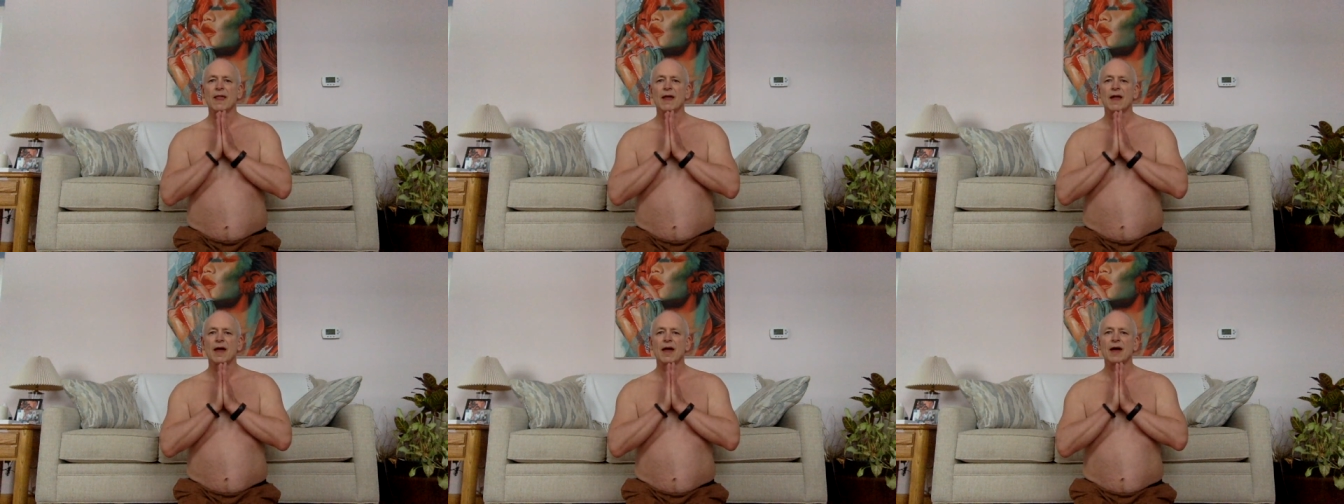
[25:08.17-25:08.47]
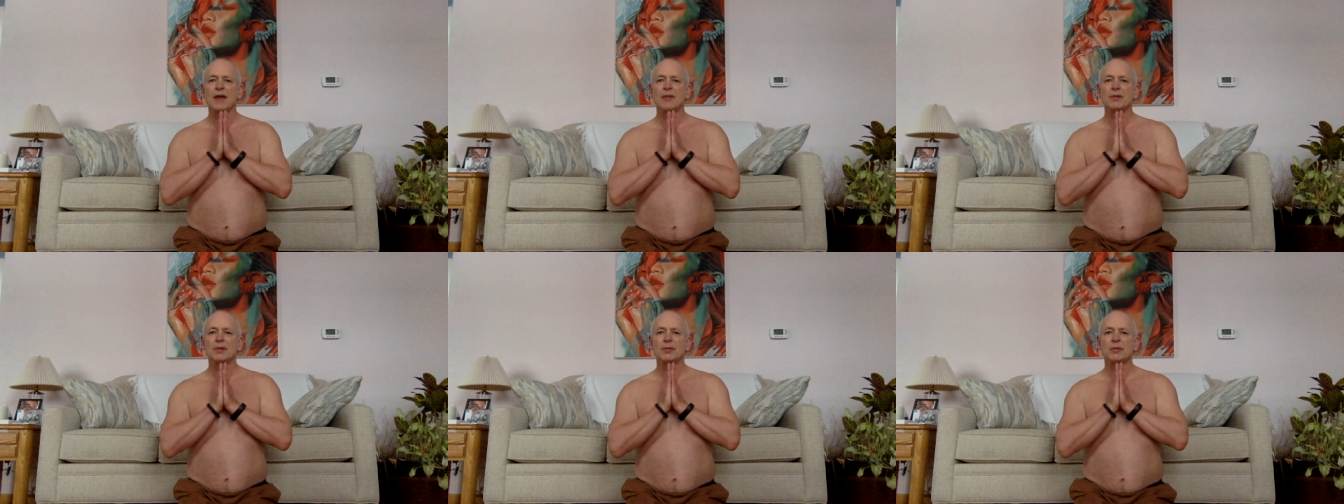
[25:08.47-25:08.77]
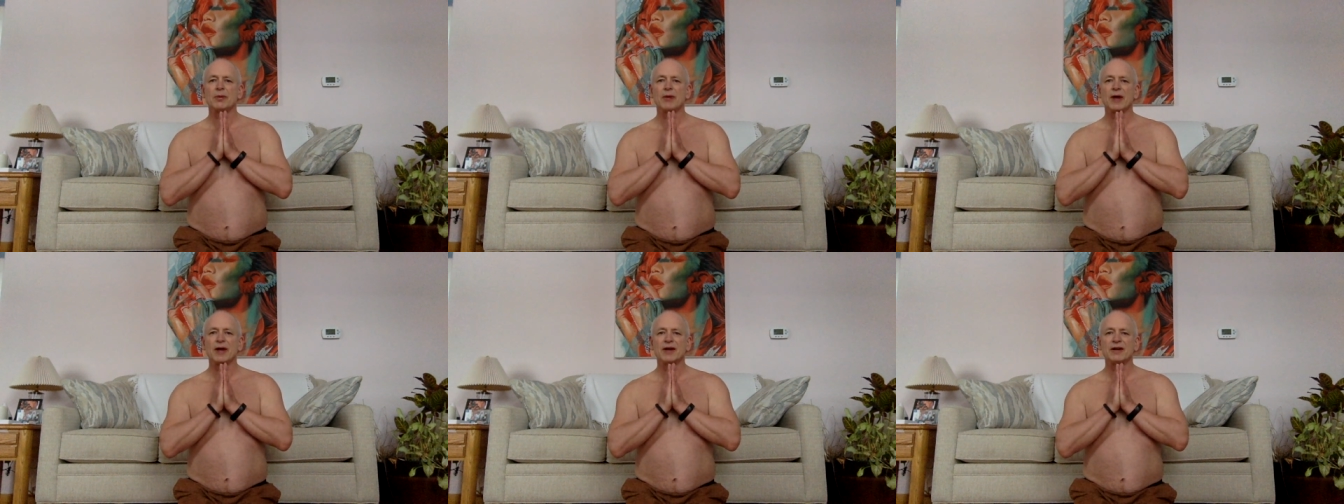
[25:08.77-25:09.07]
Happy
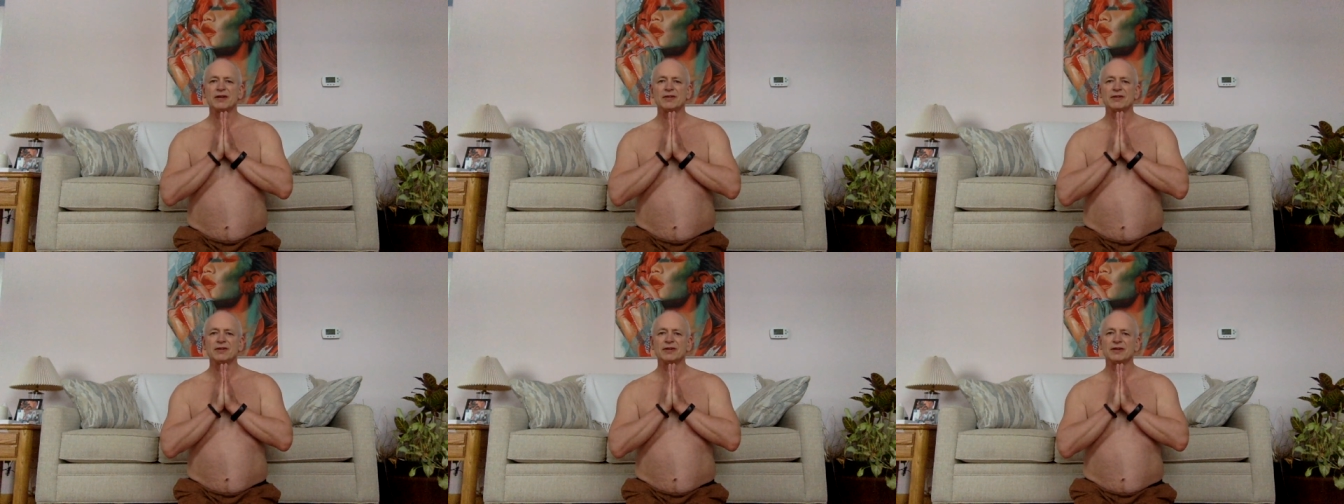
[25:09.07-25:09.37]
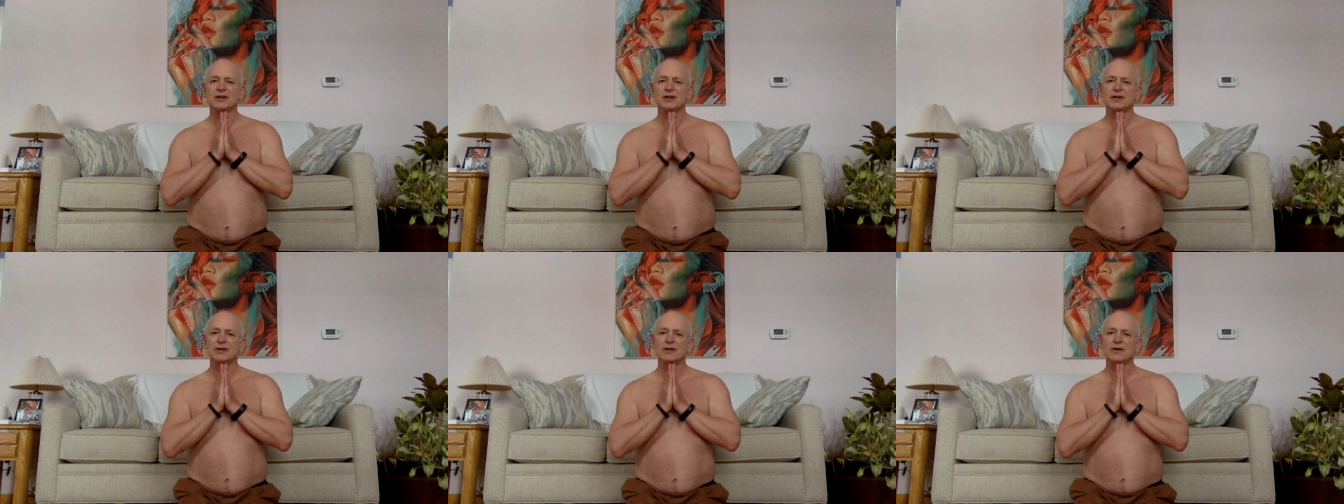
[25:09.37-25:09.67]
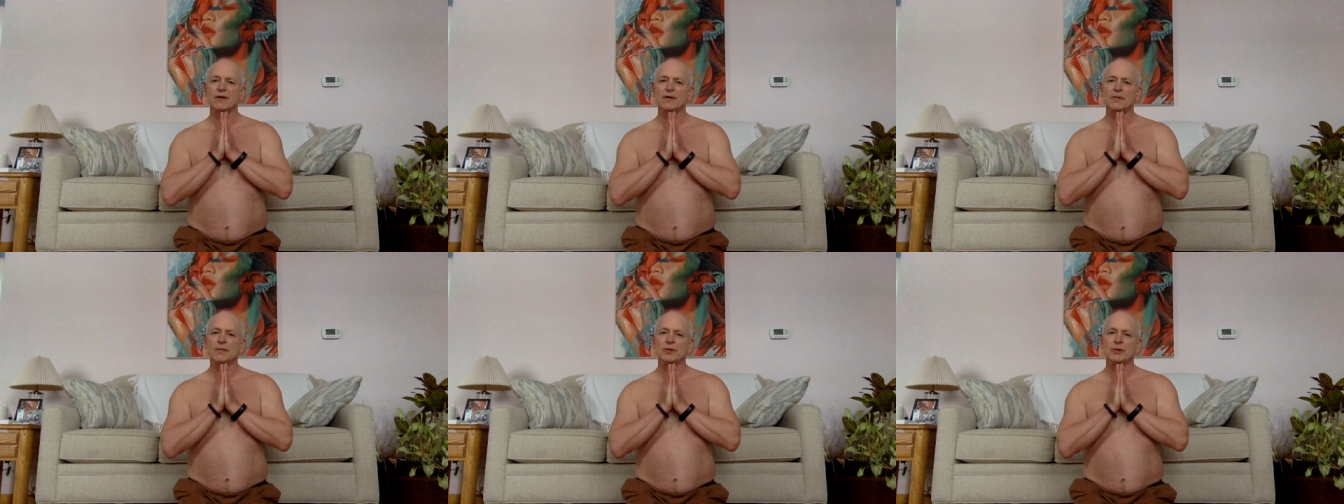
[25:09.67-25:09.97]
practicing.
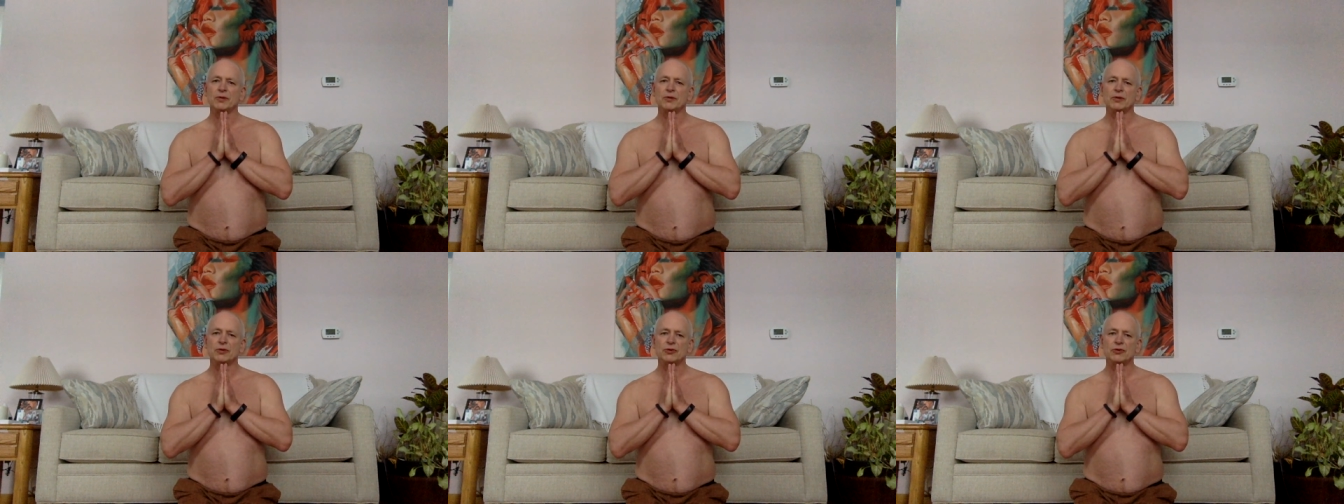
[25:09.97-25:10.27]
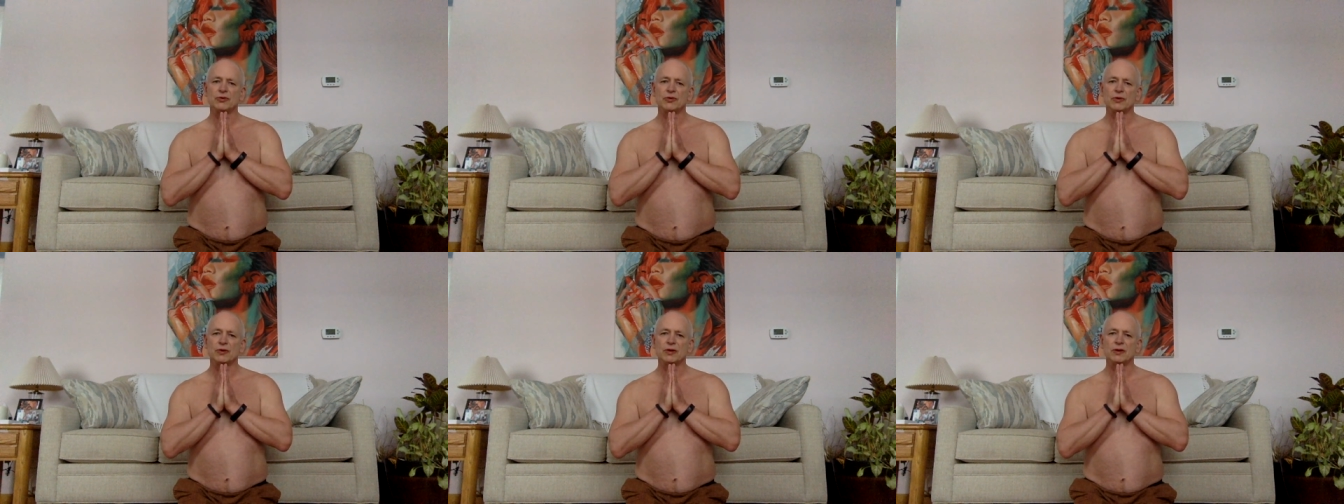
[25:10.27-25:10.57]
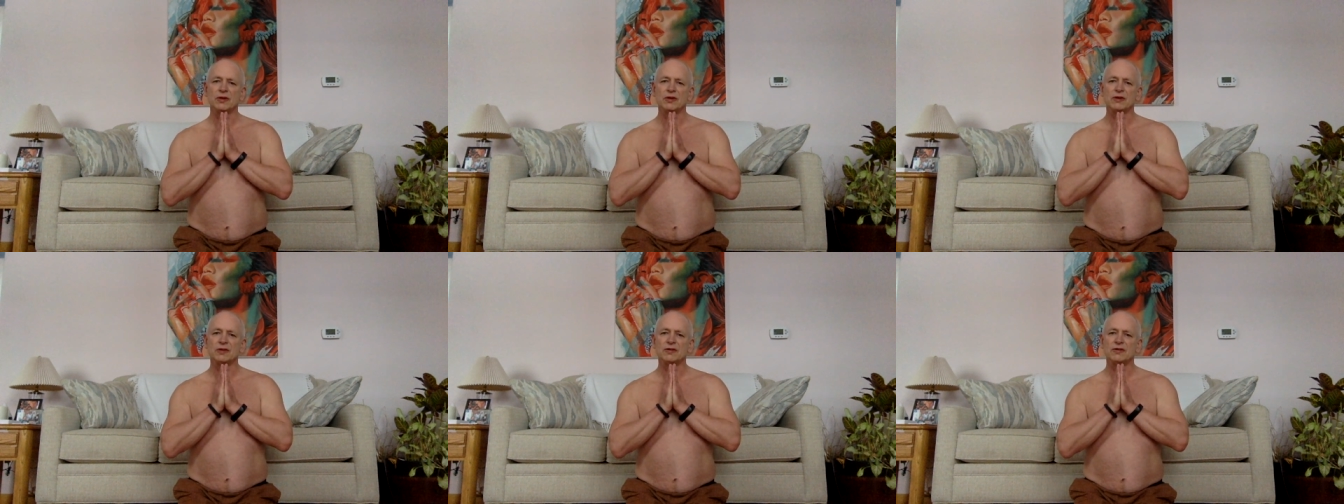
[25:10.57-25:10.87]
Hope you
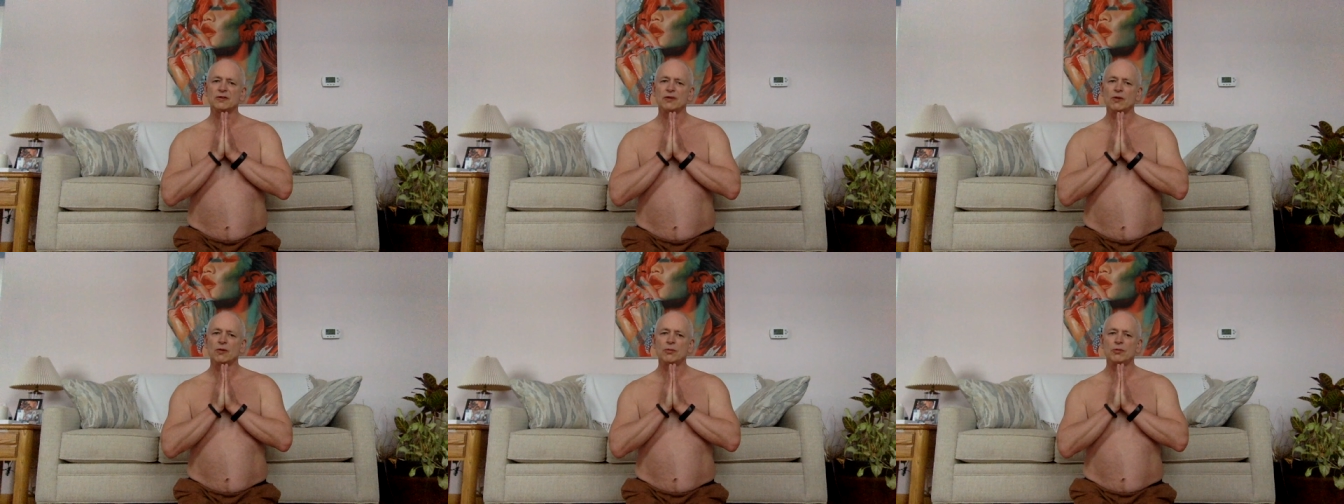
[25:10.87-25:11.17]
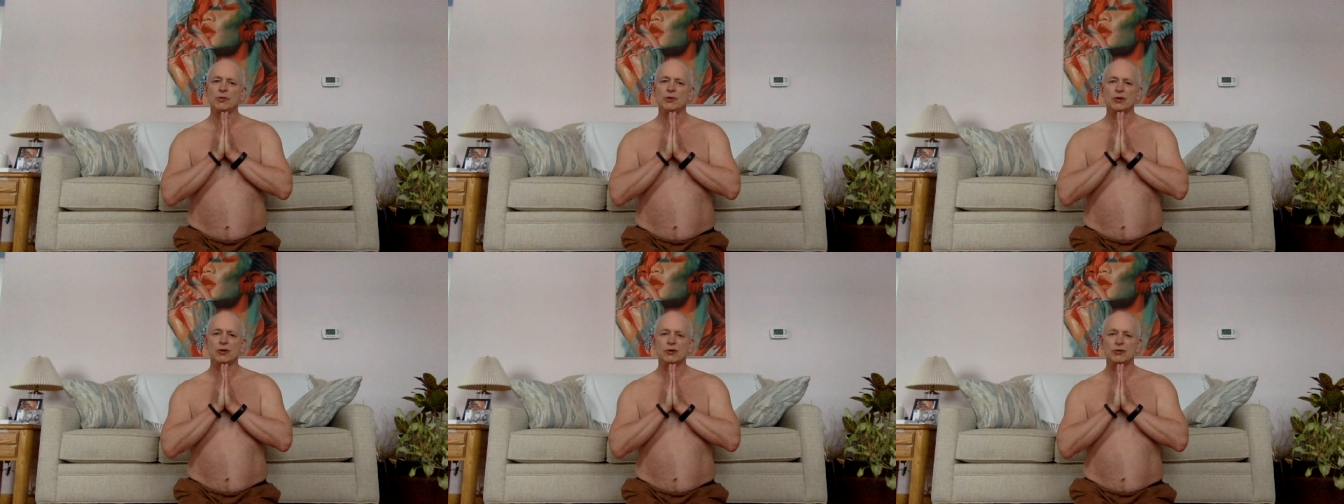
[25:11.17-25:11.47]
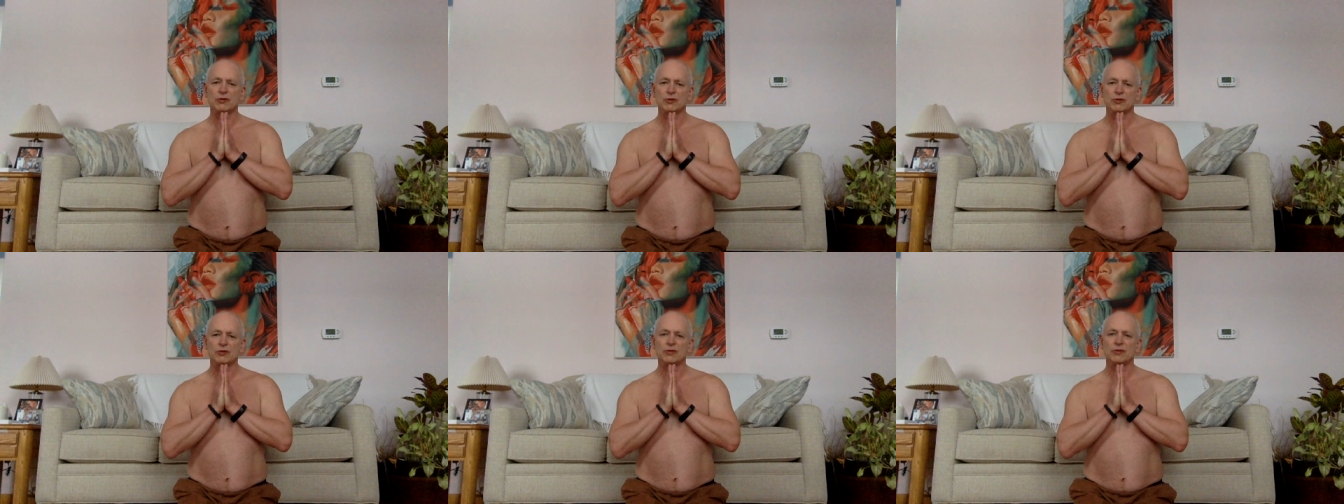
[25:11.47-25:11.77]
enjoyed this. Hope you can
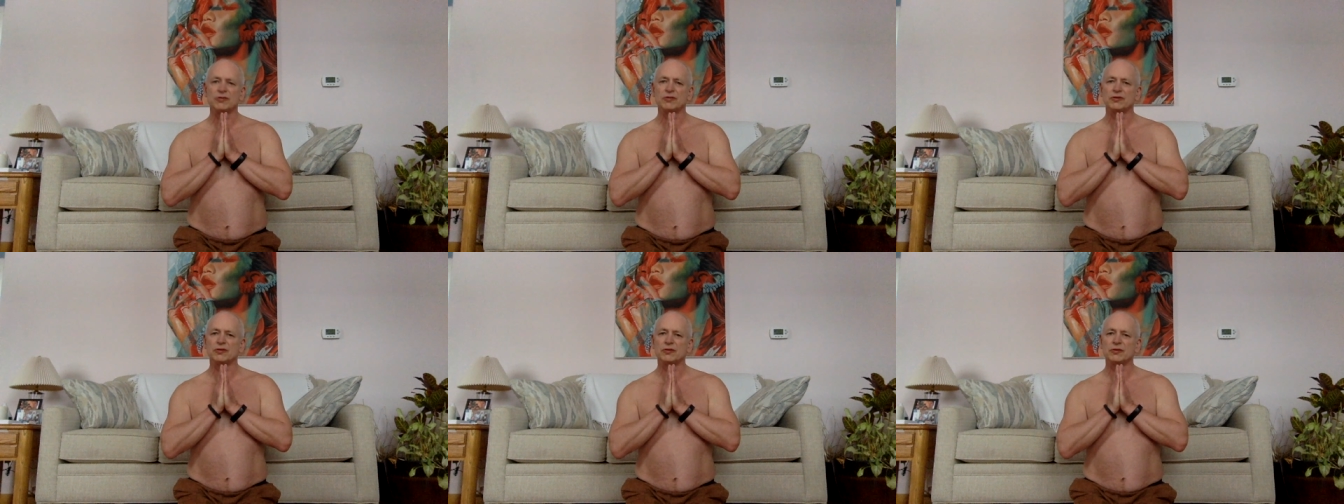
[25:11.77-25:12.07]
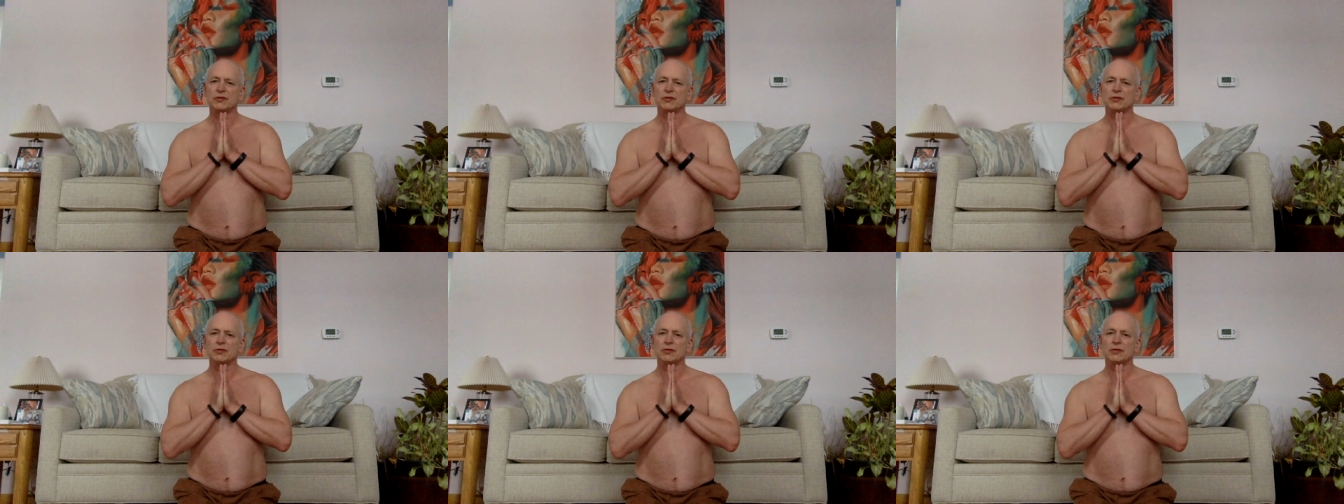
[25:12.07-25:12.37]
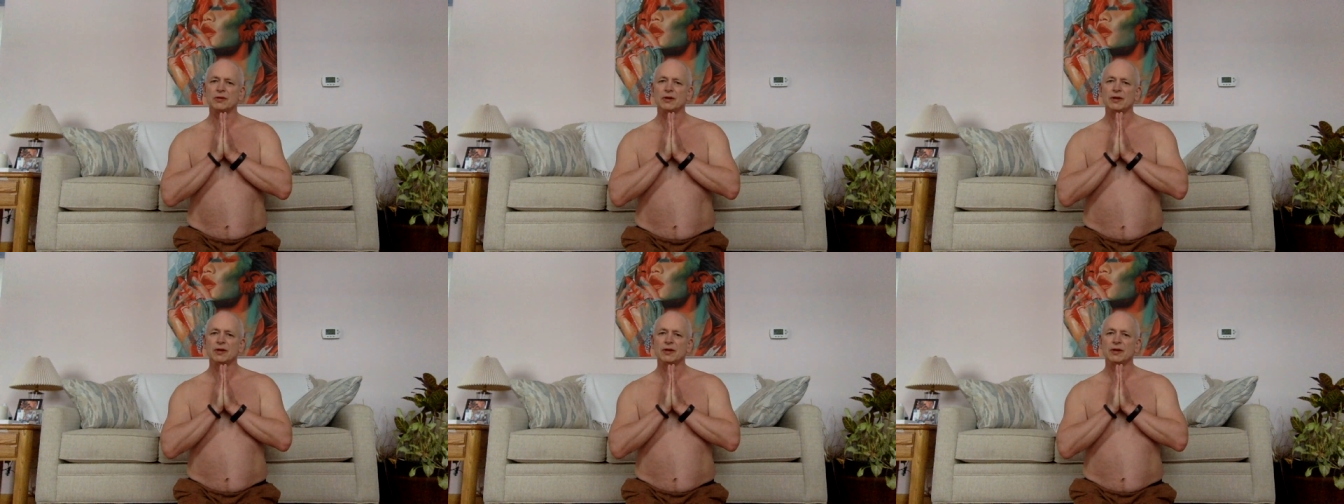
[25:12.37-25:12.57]
turn this into